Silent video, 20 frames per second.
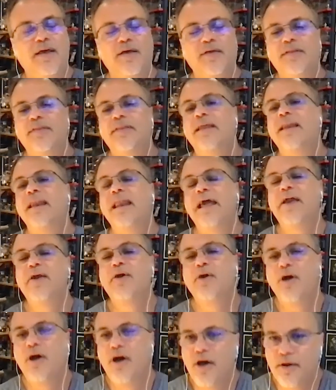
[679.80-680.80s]
and then
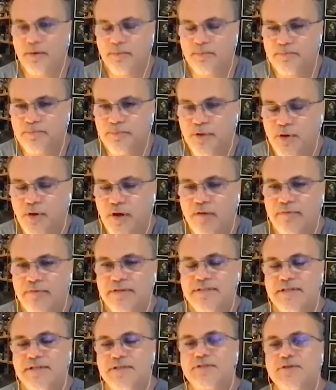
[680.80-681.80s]
later on, you know,
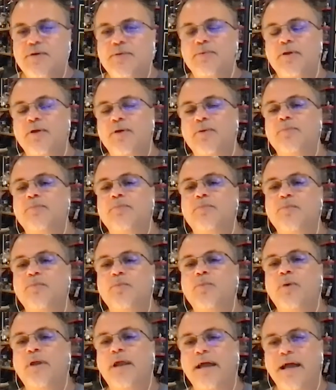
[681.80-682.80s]
obviously, you know,
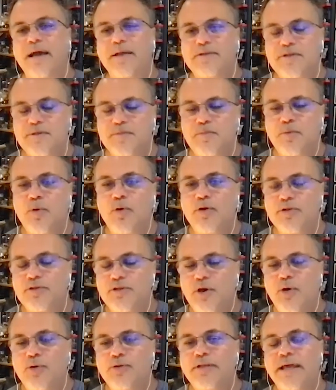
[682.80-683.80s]
when I got to more
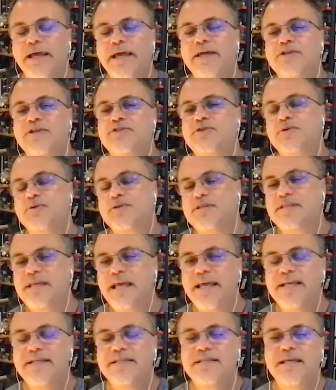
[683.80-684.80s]
adult age,
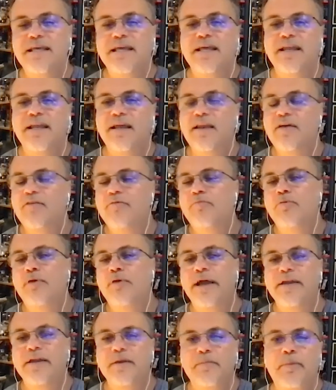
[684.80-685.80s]
Scorsese, and I love
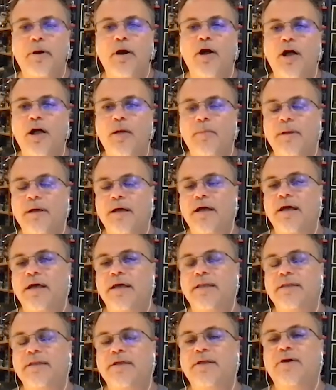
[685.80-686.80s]
Brian De Palma,
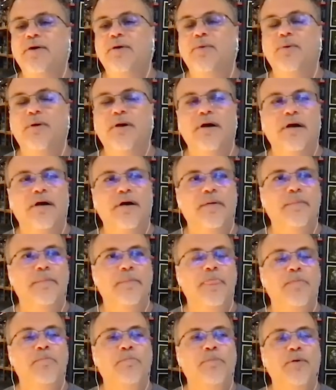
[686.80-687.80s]
and you know, um,
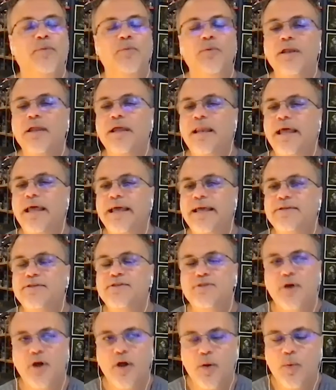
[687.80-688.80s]
but really like
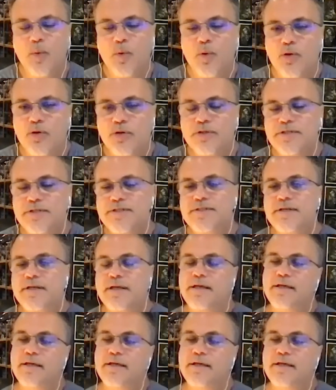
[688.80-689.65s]
Star Wars,